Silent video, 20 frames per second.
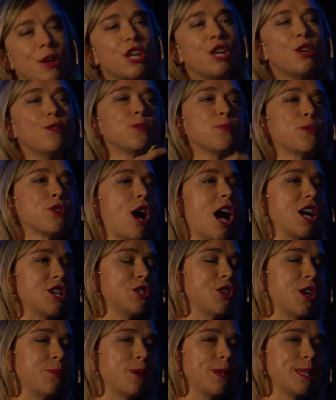use
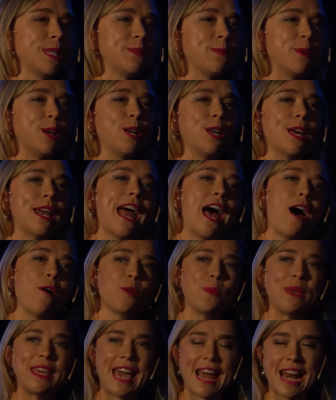precautionary principle, and how
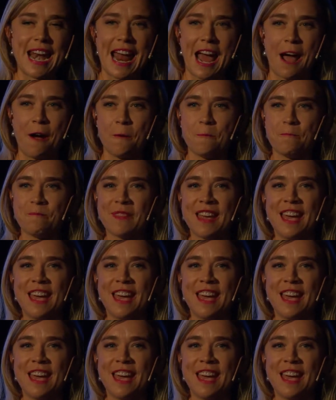can we get it out?